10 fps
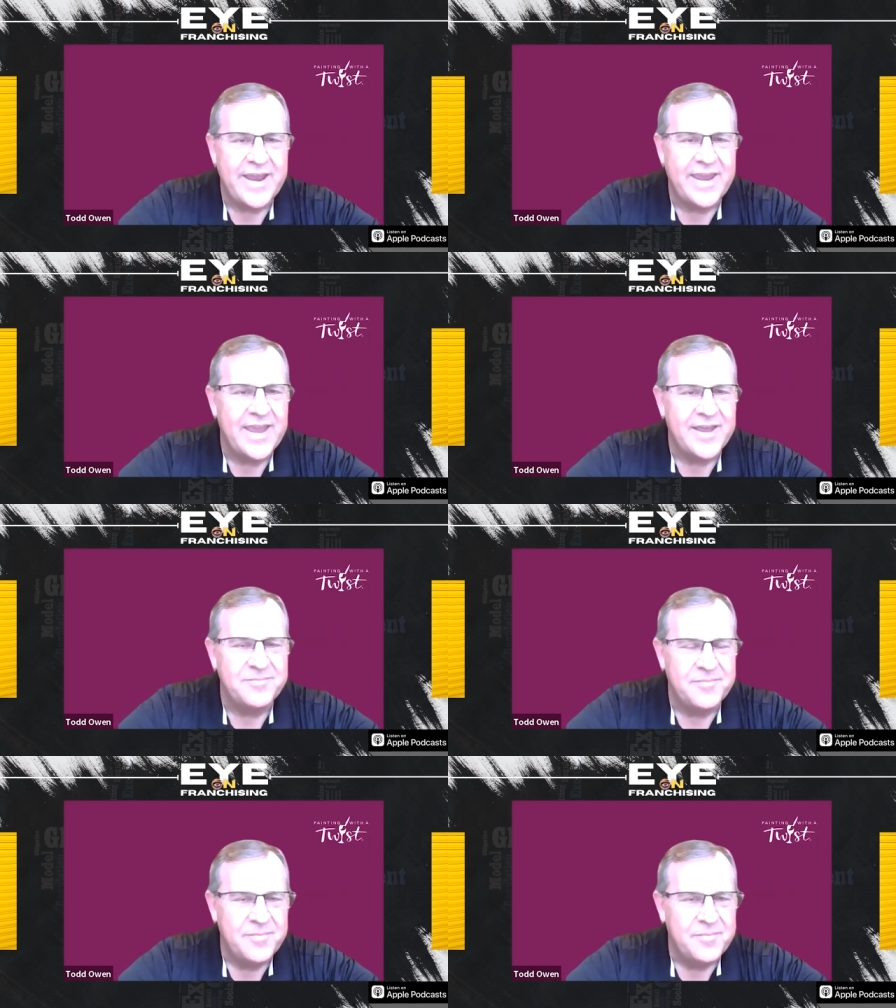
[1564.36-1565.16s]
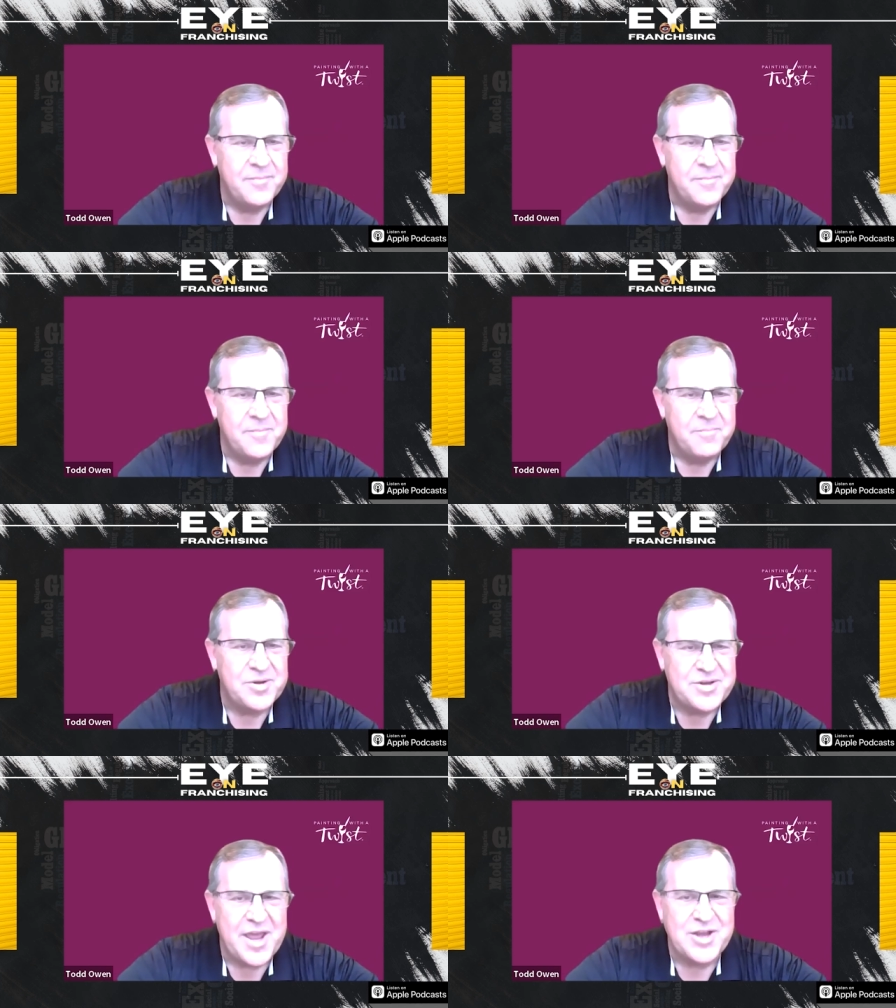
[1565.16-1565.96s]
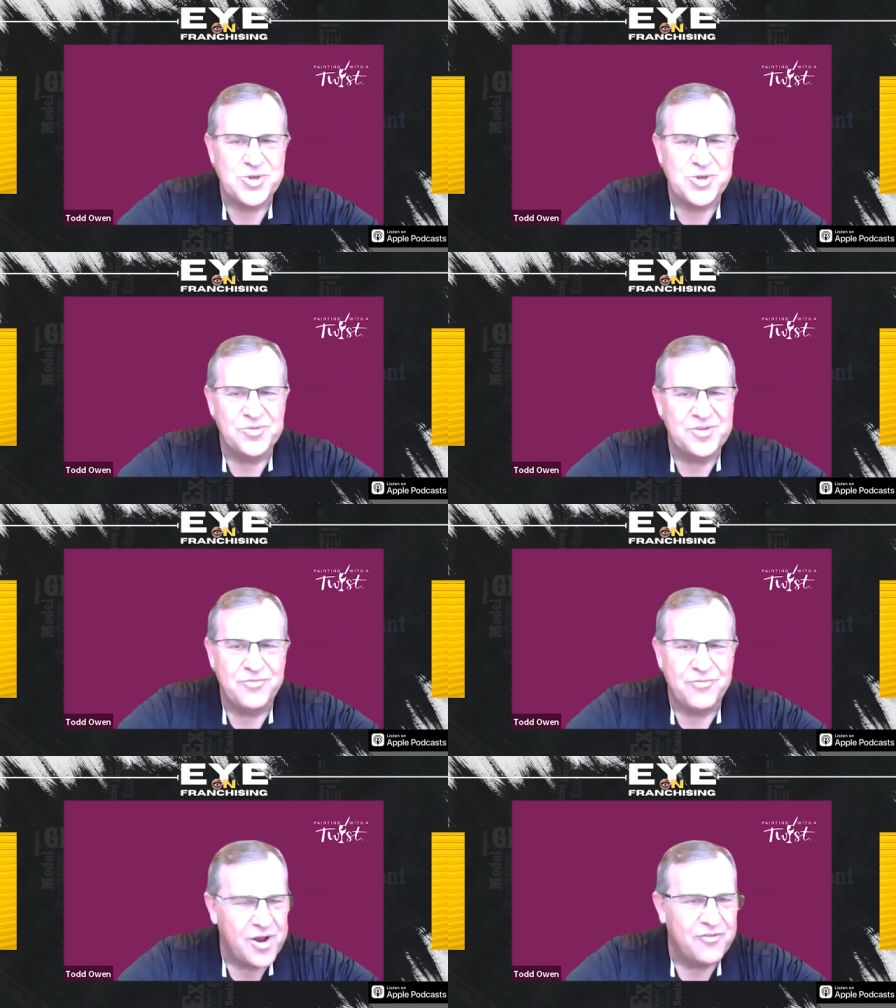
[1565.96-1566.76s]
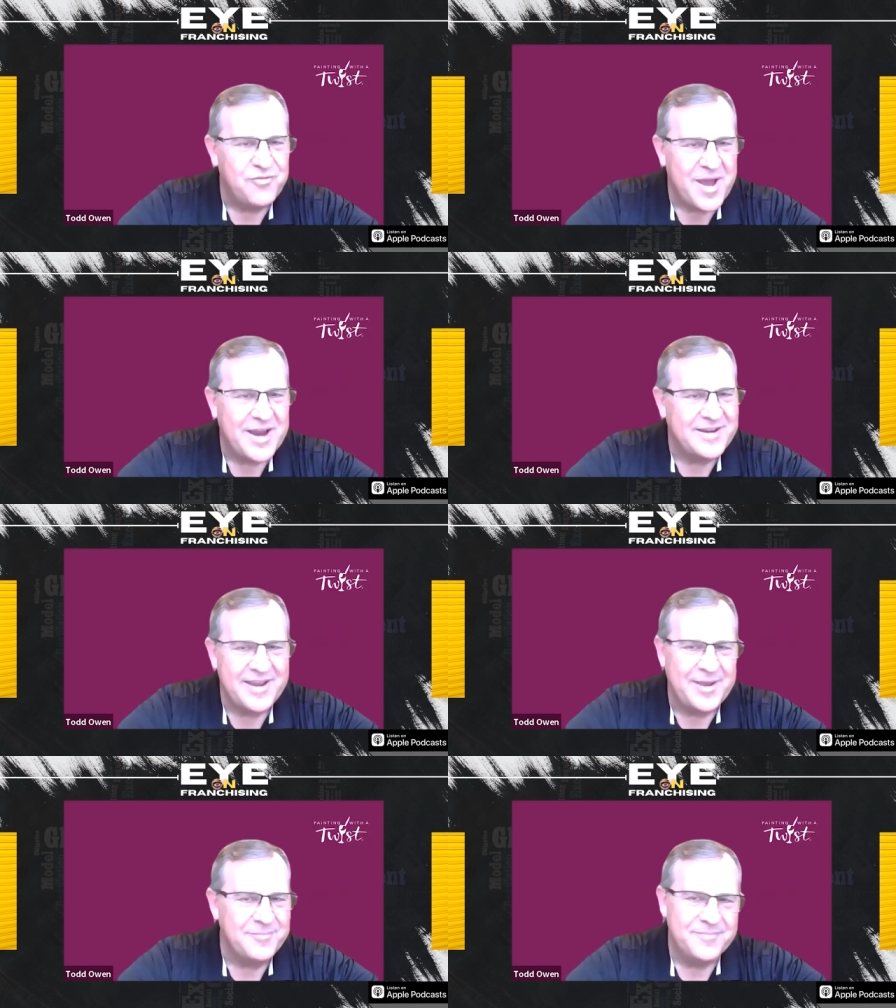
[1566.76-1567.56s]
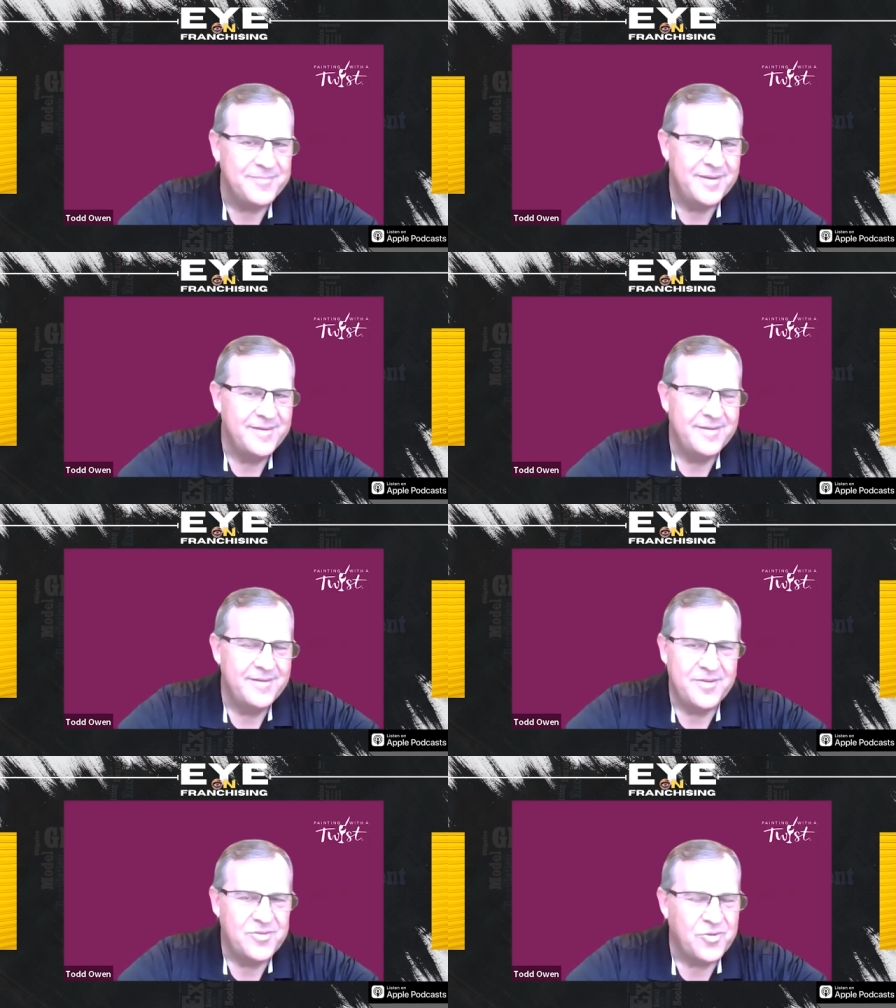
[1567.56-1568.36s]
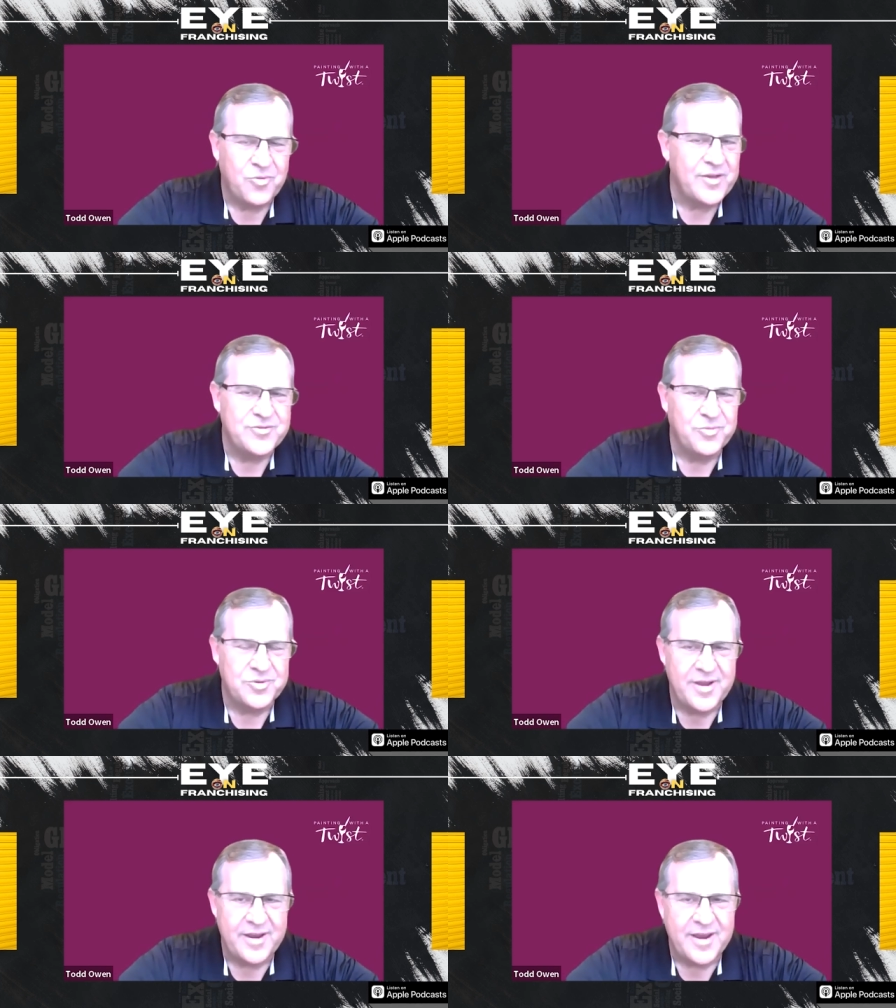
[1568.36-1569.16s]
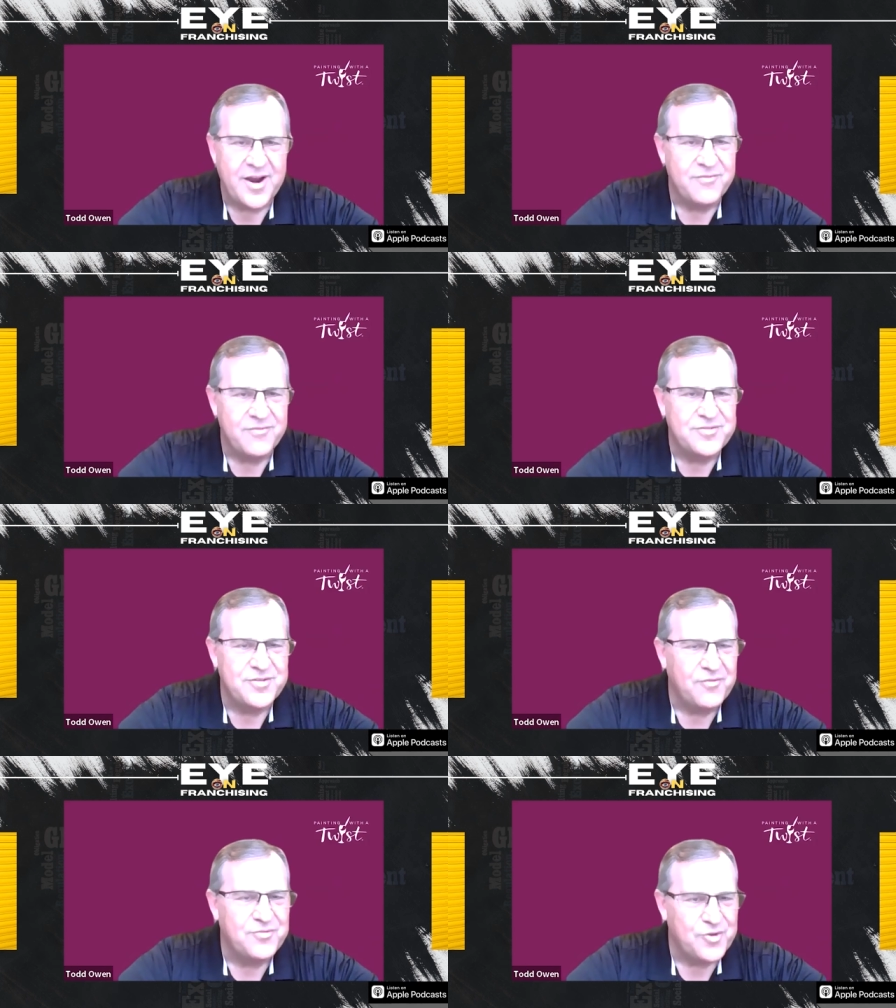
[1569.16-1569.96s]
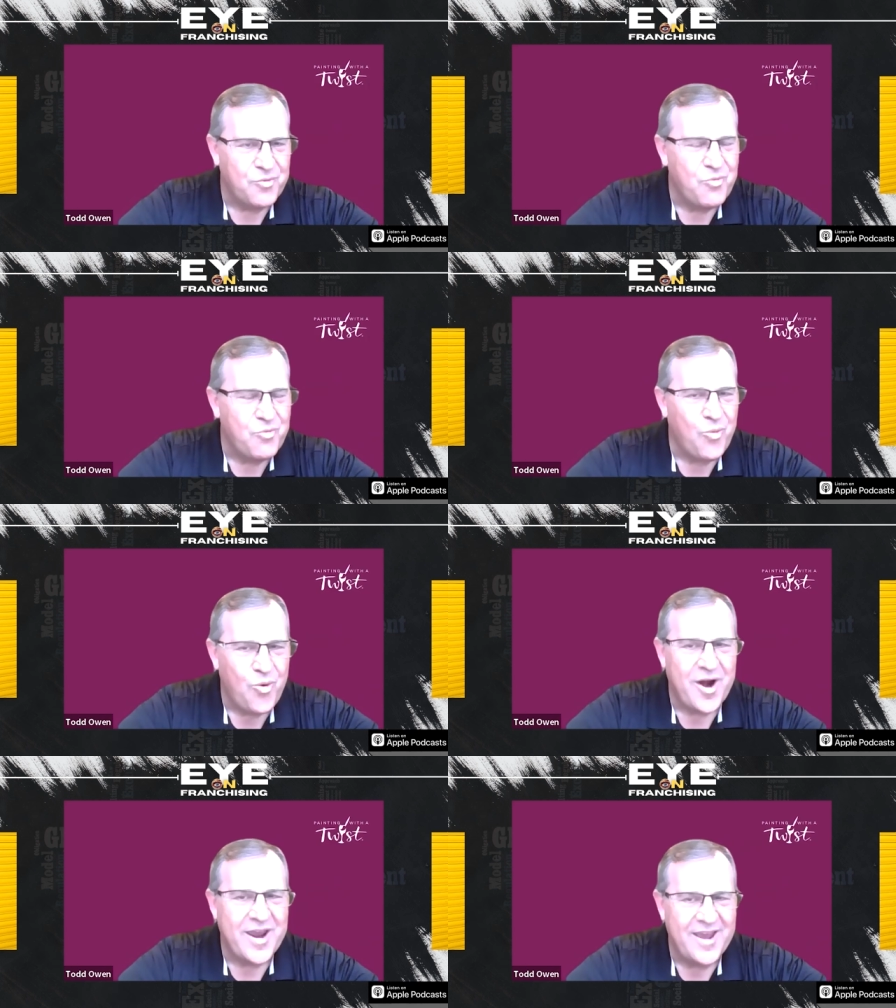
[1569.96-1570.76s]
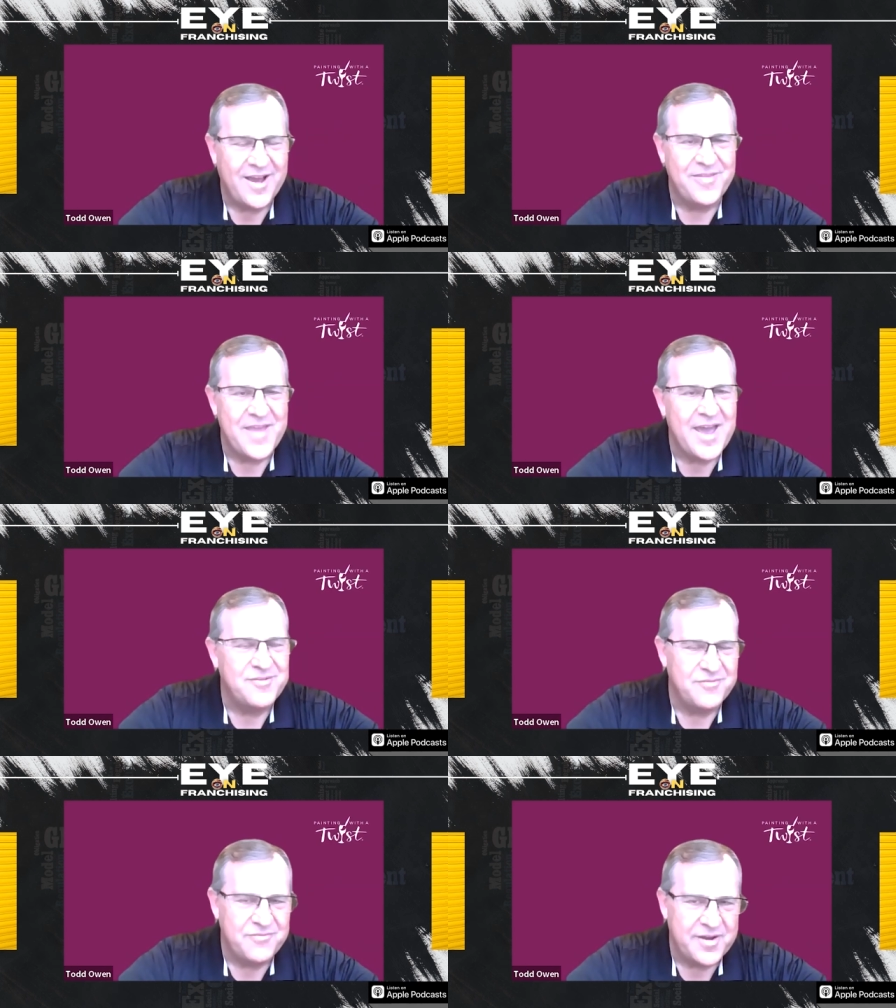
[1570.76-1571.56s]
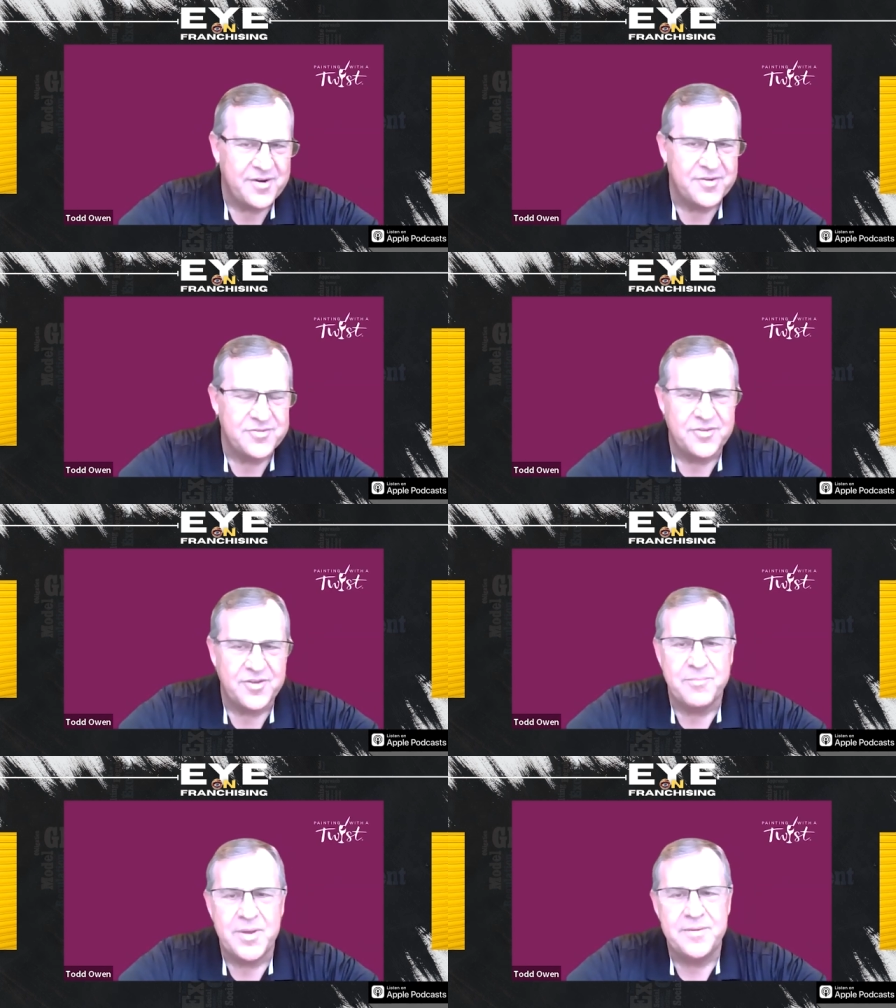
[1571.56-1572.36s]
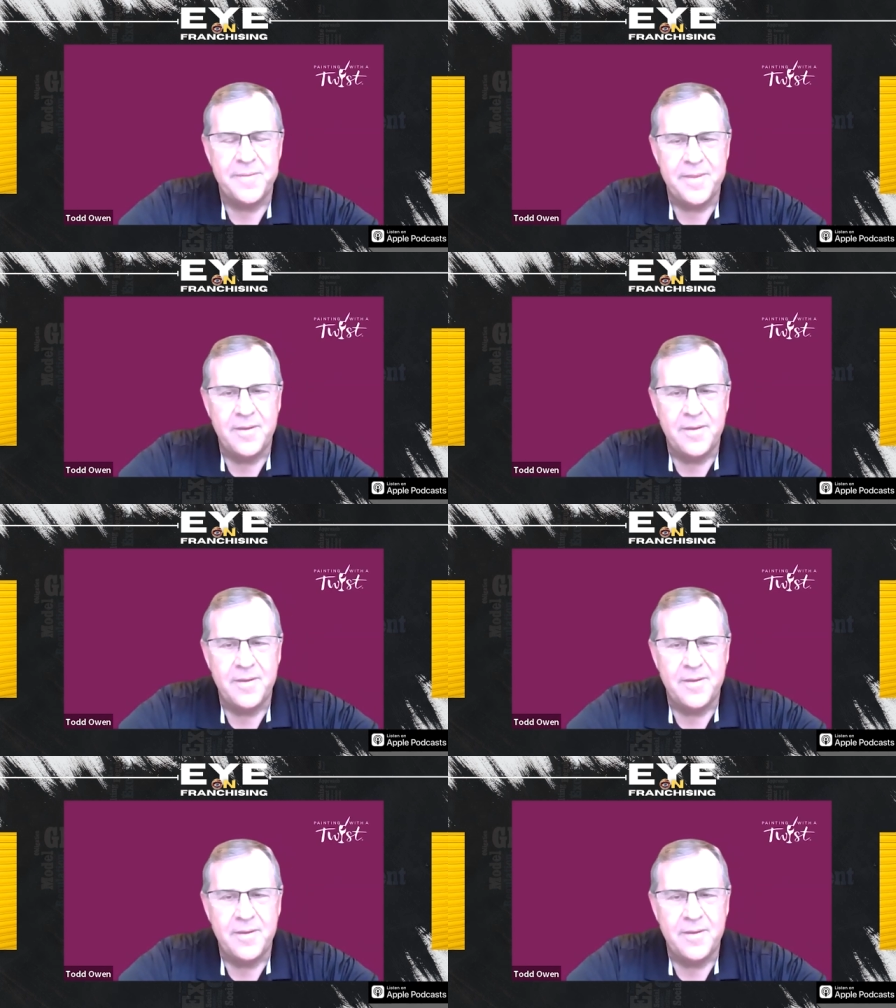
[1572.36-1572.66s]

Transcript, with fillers: I get potentials in front of my team, the rest will take care of itself. So we're working on that vigorously. But,